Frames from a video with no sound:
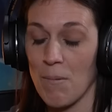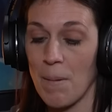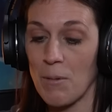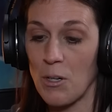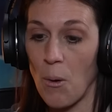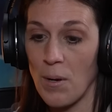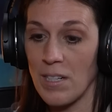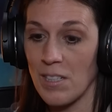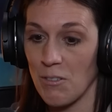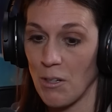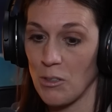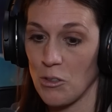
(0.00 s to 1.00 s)
remember going to the
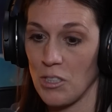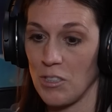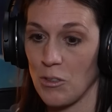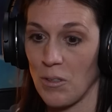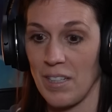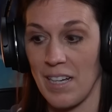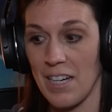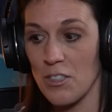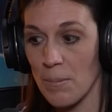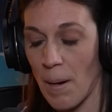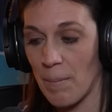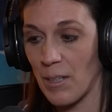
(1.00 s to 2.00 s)
grocery store, like, I
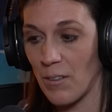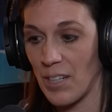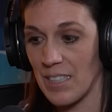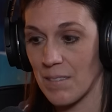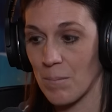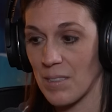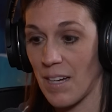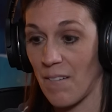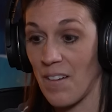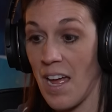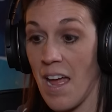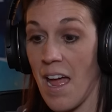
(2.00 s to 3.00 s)
should probably go get some stuff.
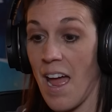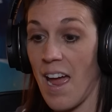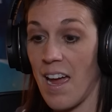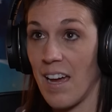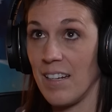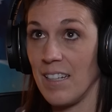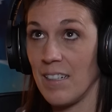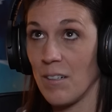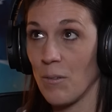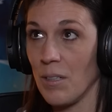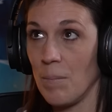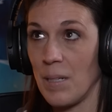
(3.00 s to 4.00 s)
And it had
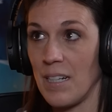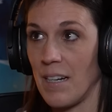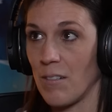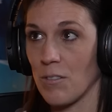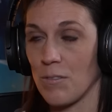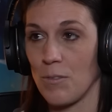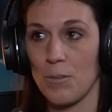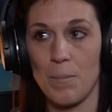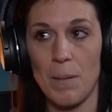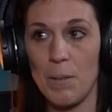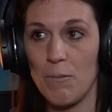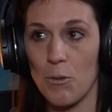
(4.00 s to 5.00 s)
only been announced for
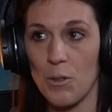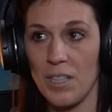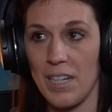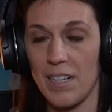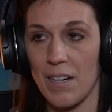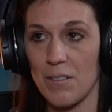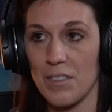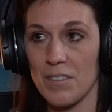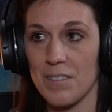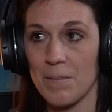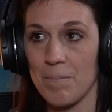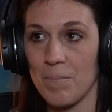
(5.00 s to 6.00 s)
maybe 48
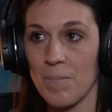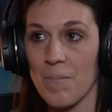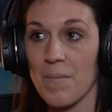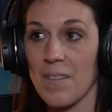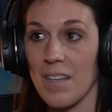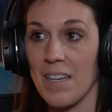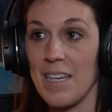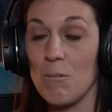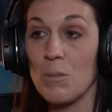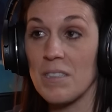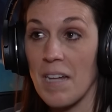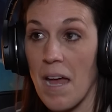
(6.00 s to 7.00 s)
hours. It
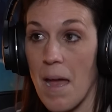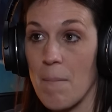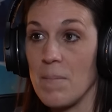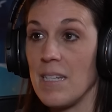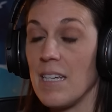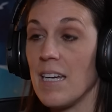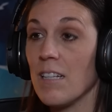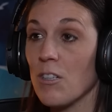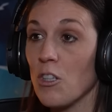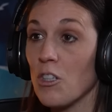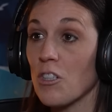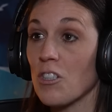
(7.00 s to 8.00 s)
was empty. It
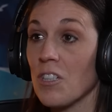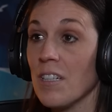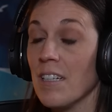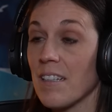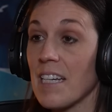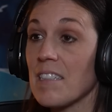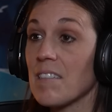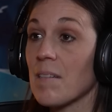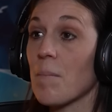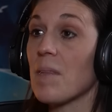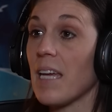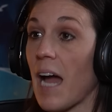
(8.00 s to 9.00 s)
looked like
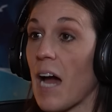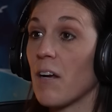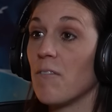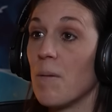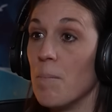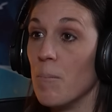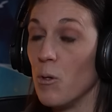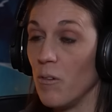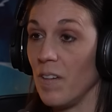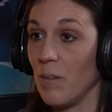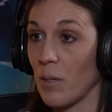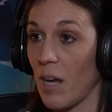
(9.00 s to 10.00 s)
something out of a
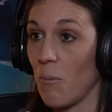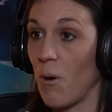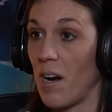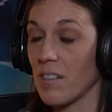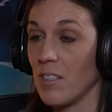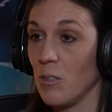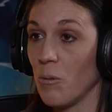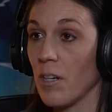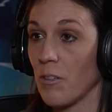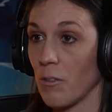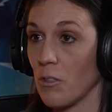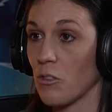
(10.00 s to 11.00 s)
movie. When I walked into our
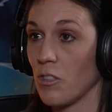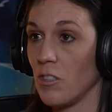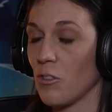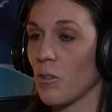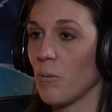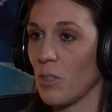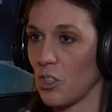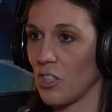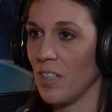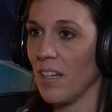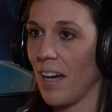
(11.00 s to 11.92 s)
grocery store, which